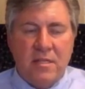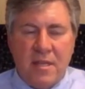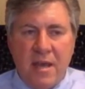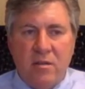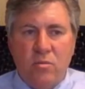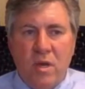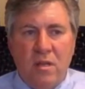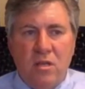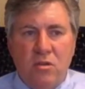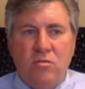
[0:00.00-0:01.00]
dictate
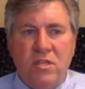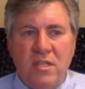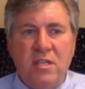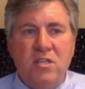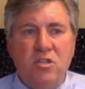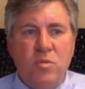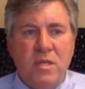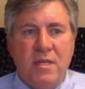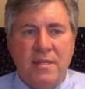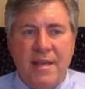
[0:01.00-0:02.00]
whether you cease to
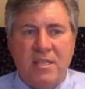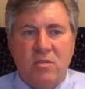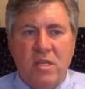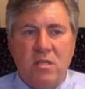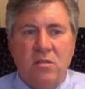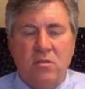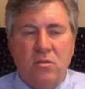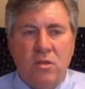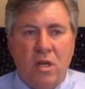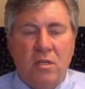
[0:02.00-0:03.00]
be a tax resident
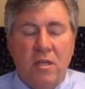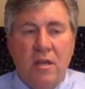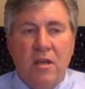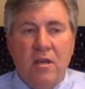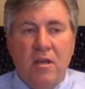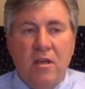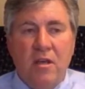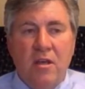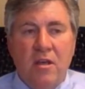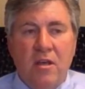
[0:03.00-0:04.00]
or not. The
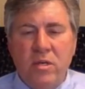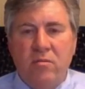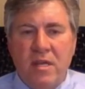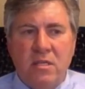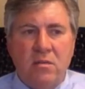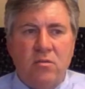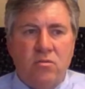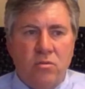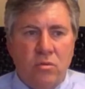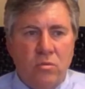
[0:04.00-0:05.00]
ordinary resident
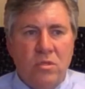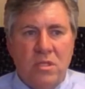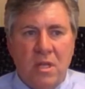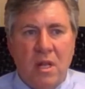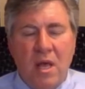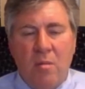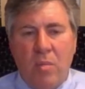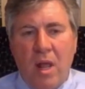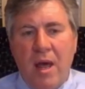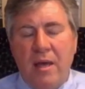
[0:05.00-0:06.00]
rule still
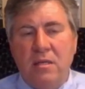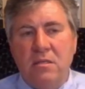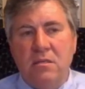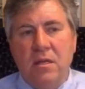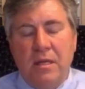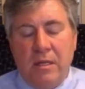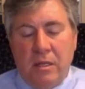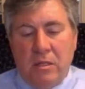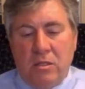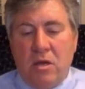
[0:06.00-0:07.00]
applies.
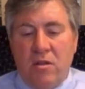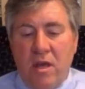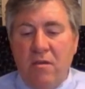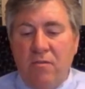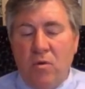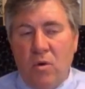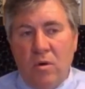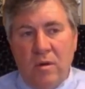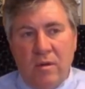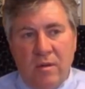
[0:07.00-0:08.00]
So
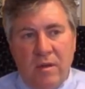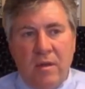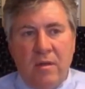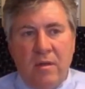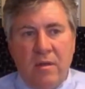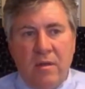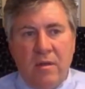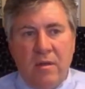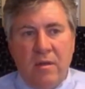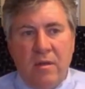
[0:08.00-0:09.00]
therefore,
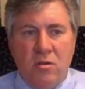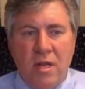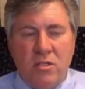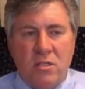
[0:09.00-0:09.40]
under the new